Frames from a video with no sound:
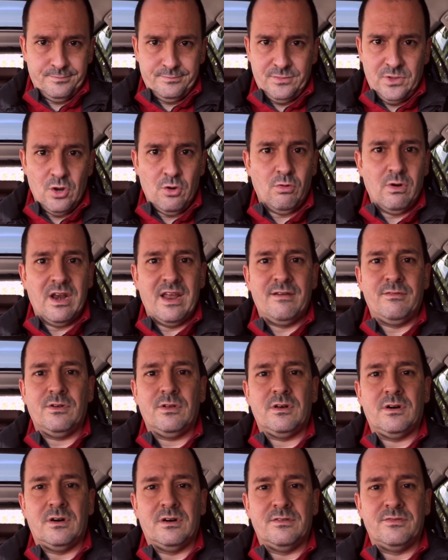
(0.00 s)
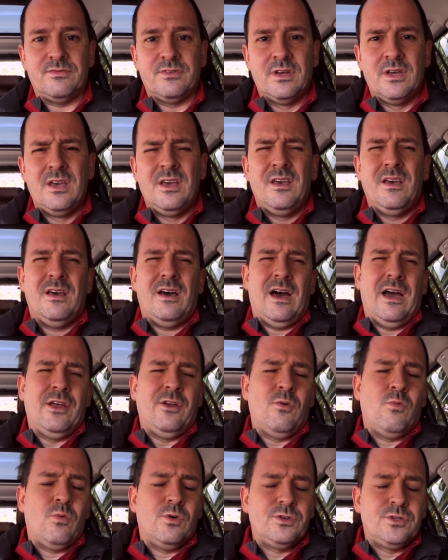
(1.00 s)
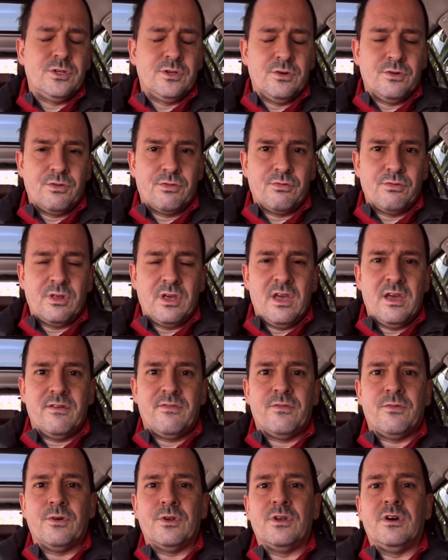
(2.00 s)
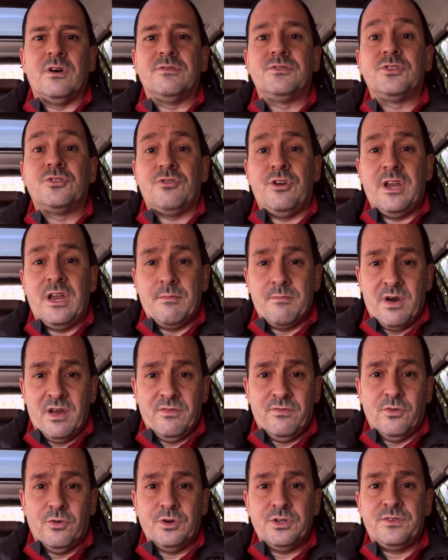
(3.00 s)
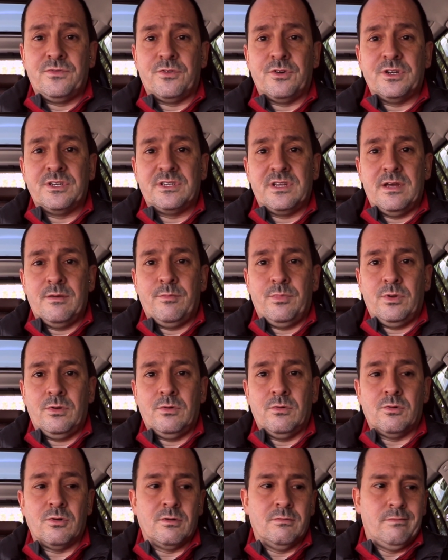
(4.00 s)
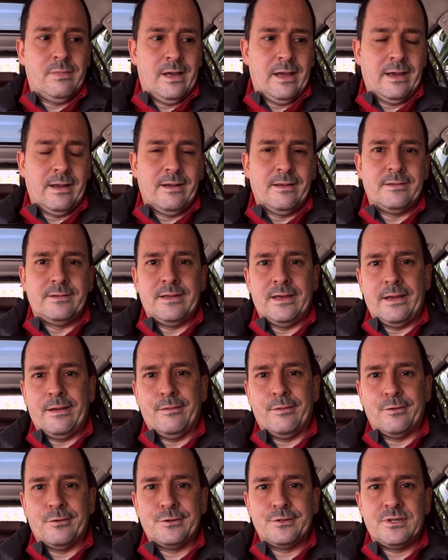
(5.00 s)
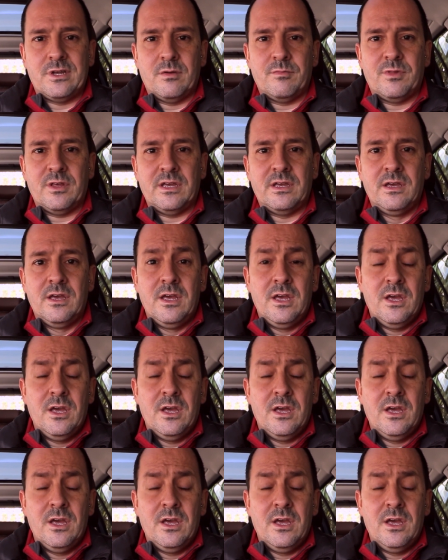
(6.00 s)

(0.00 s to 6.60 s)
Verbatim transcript: no level of I don't want to go through the effort of straining my voice, for example, or banging a table or something.